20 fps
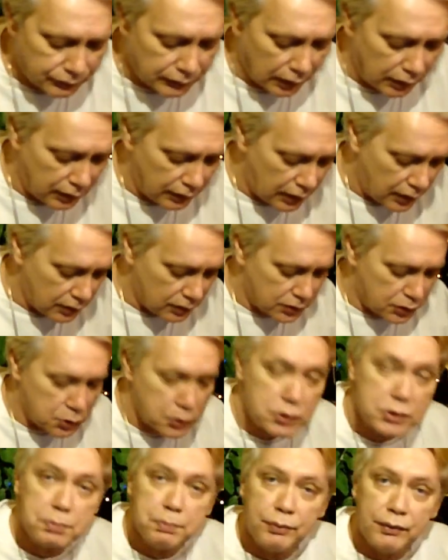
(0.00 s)
On that
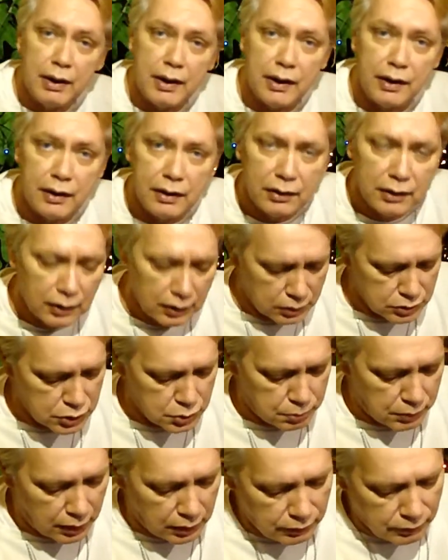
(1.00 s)
spread
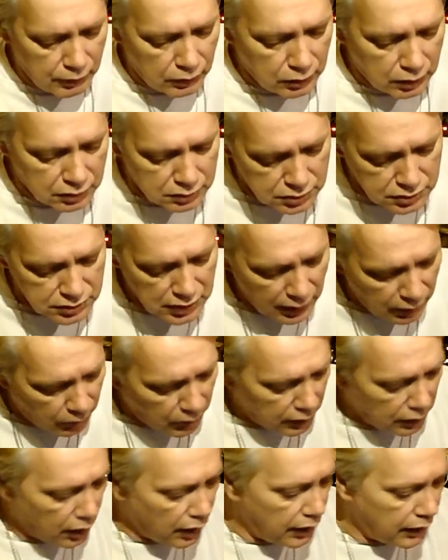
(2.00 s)
of cards is how
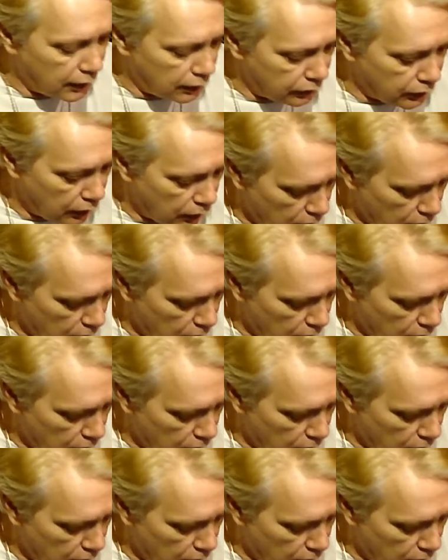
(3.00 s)
I lay out the